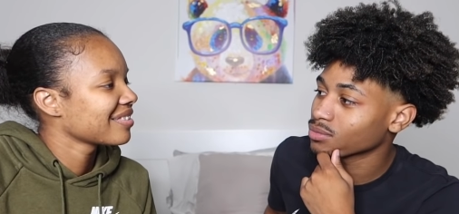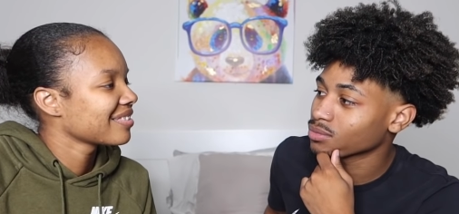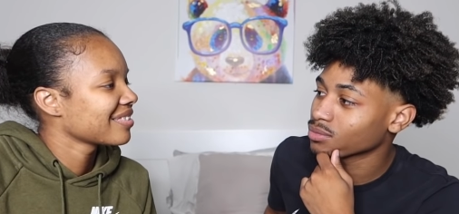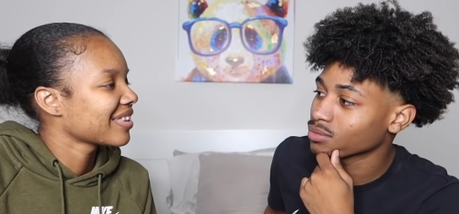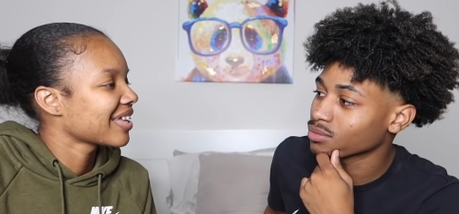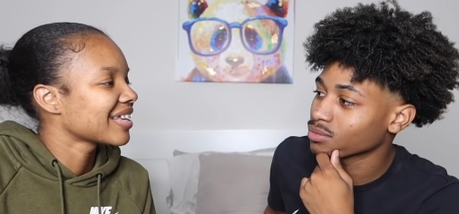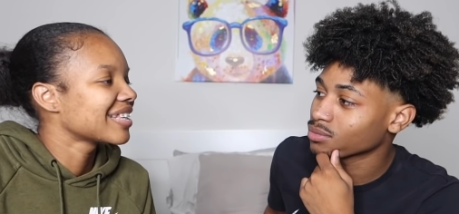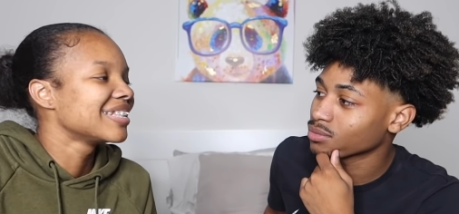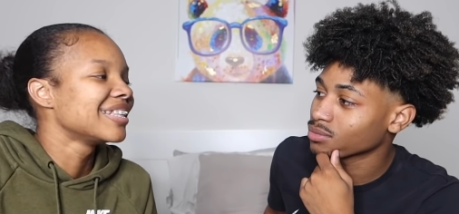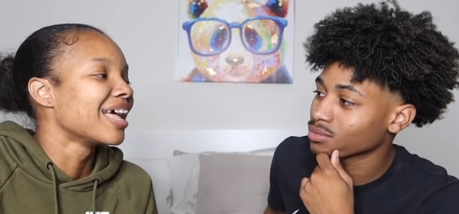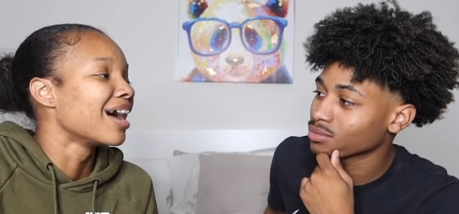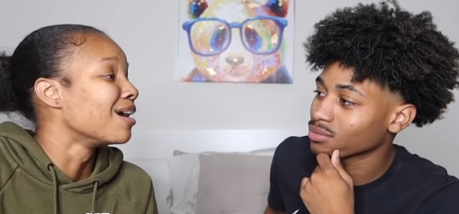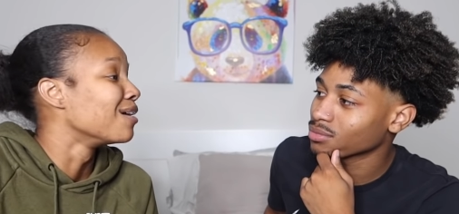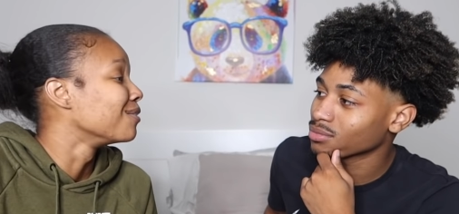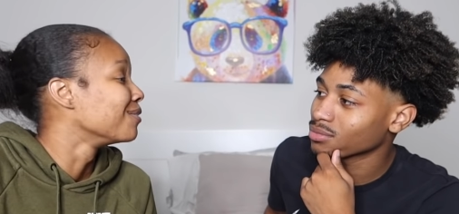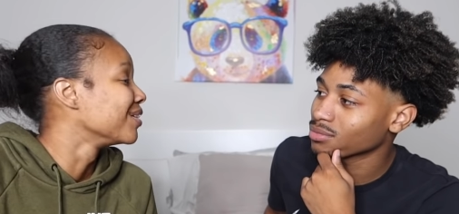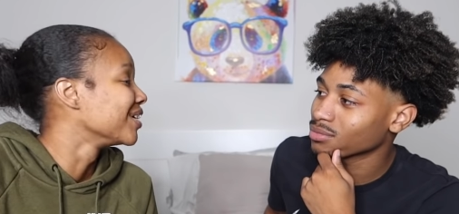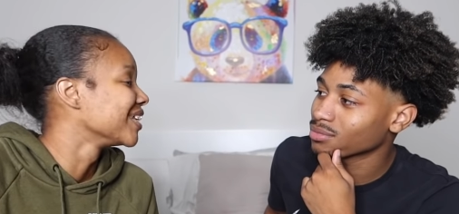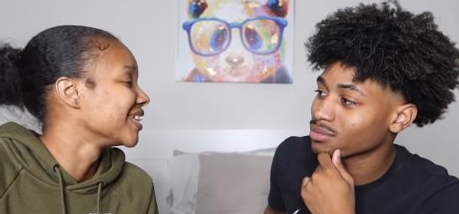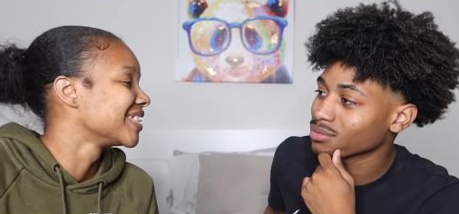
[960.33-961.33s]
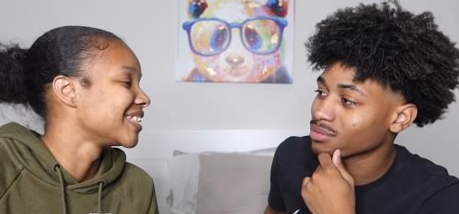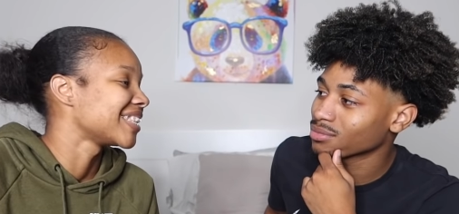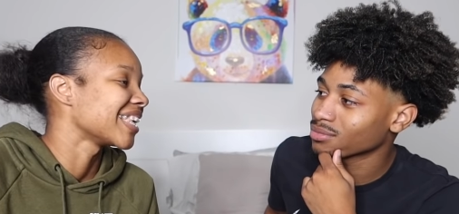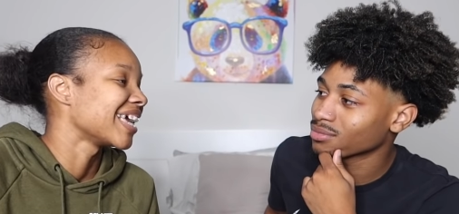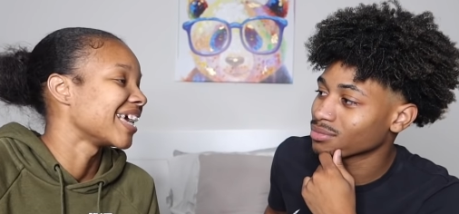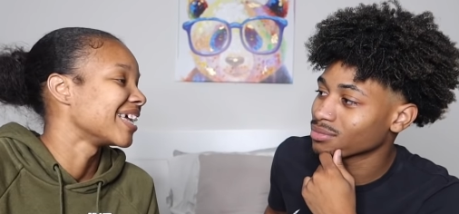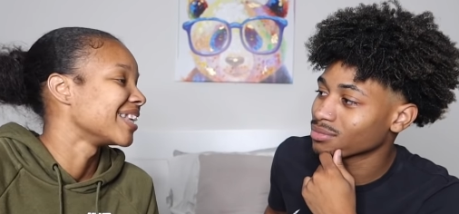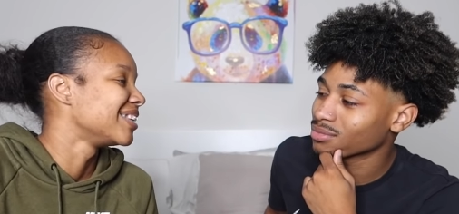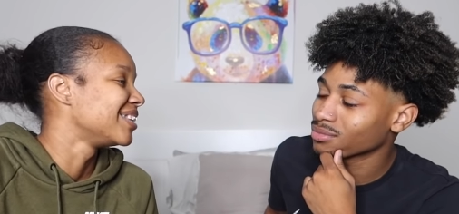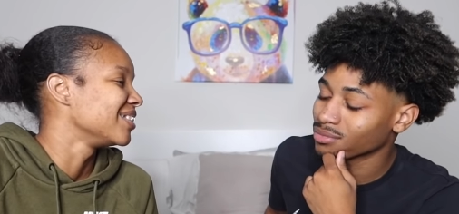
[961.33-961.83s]
Speaker 1: That's not what he
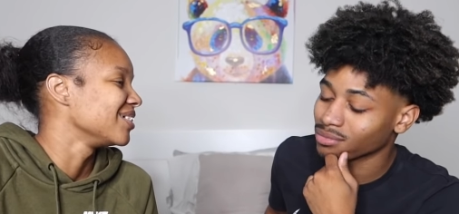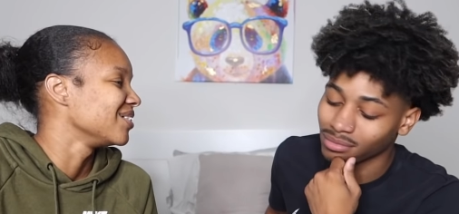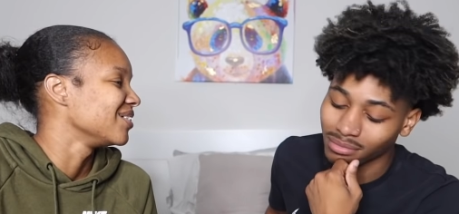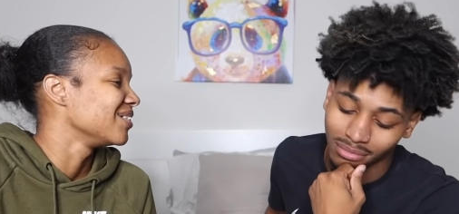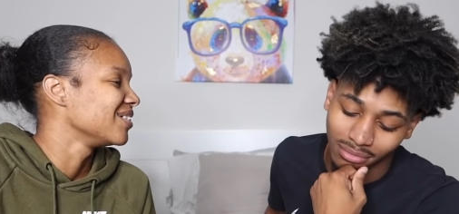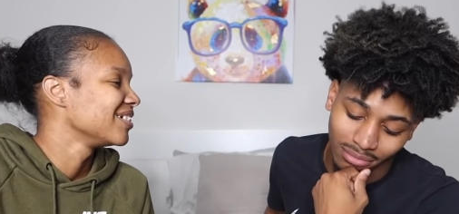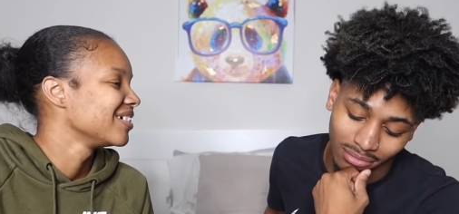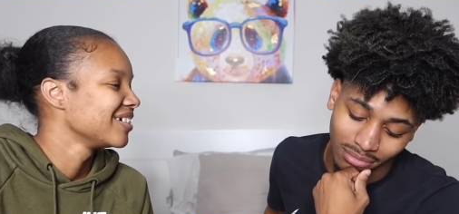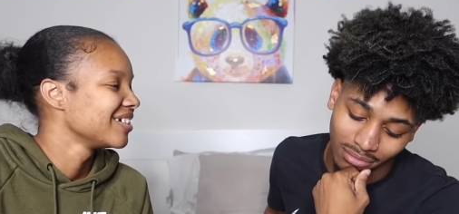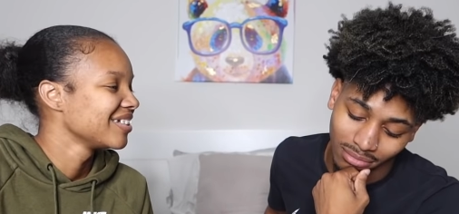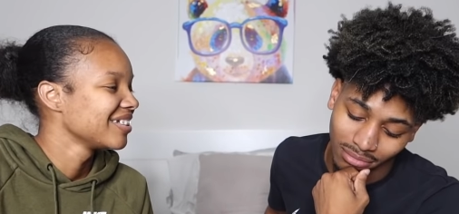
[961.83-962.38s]
said, dude.